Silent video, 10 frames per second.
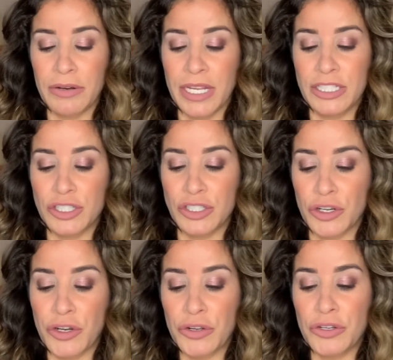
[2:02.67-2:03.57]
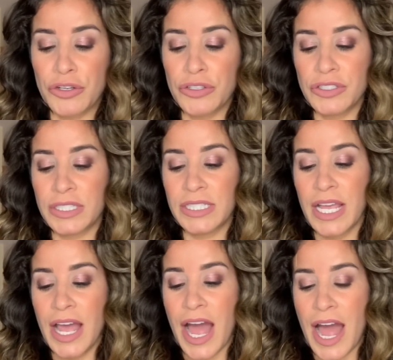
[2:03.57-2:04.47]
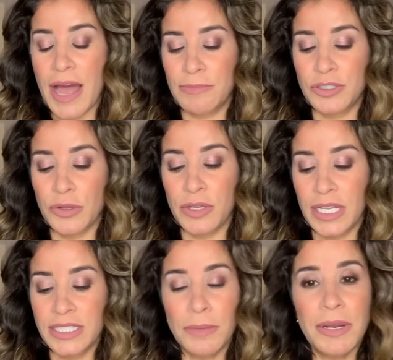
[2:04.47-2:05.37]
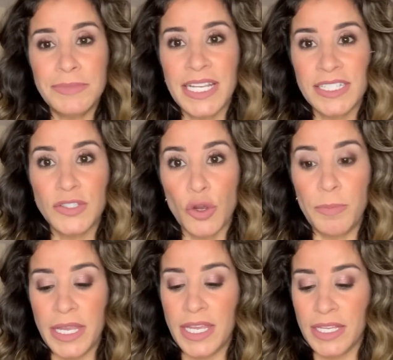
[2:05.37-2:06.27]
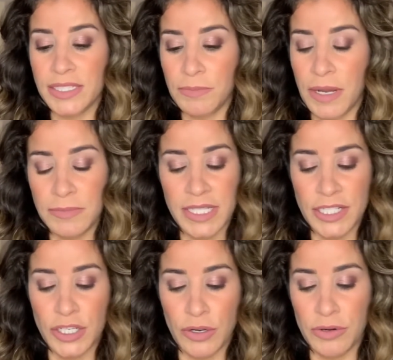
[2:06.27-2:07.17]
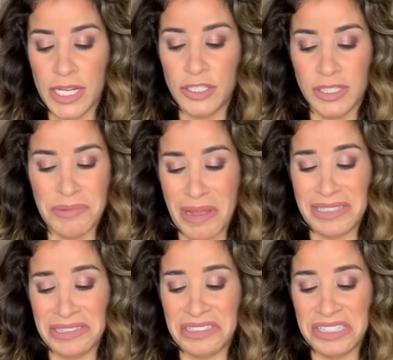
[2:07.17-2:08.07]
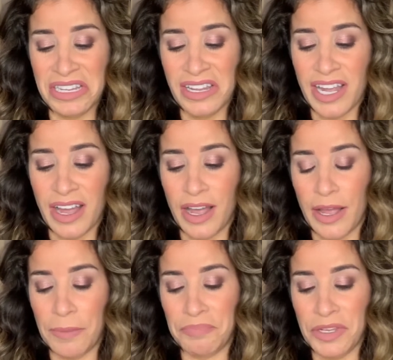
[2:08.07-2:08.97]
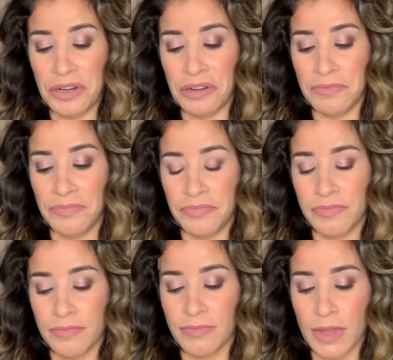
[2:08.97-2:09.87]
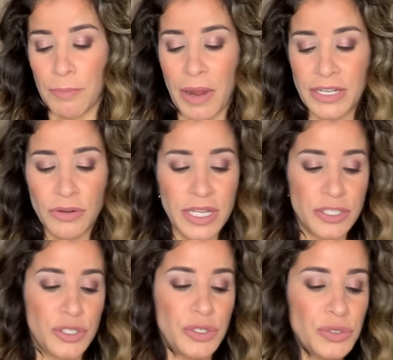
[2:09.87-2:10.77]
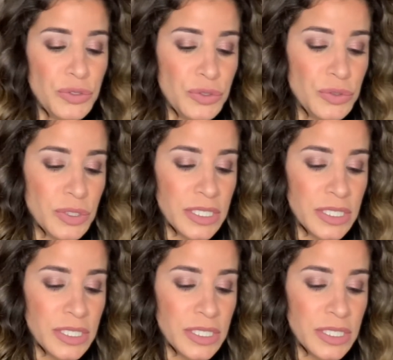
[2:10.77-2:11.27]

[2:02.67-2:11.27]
in circles. So sometimes it gets soapy, sometimes they don't. It just depends, you know. Mine don't get too